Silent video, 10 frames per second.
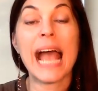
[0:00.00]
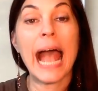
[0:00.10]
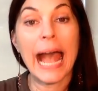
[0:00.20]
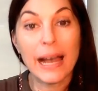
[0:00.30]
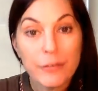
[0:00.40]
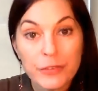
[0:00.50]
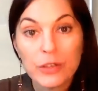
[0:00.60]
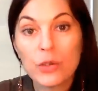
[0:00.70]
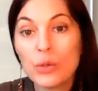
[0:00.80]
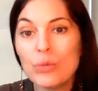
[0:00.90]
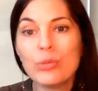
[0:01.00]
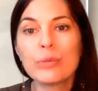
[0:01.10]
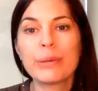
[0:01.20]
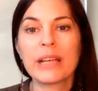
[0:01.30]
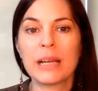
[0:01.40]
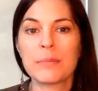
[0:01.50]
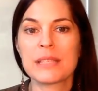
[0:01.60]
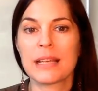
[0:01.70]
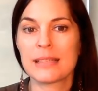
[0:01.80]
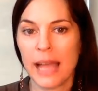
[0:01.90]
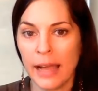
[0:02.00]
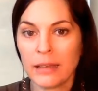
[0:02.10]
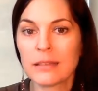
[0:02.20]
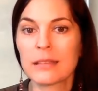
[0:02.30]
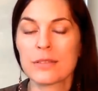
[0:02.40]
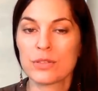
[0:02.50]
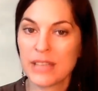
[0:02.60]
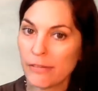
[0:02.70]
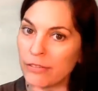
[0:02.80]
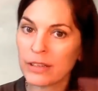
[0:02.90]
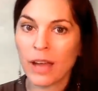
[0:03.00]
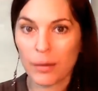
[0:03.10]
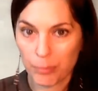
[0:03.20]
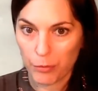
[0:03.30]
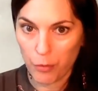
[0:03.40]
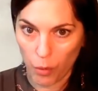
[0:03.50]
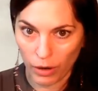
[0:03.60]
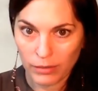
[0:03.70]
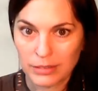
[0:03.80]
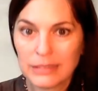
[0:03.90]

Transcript: after the new moon becomes exact, so definitely not before.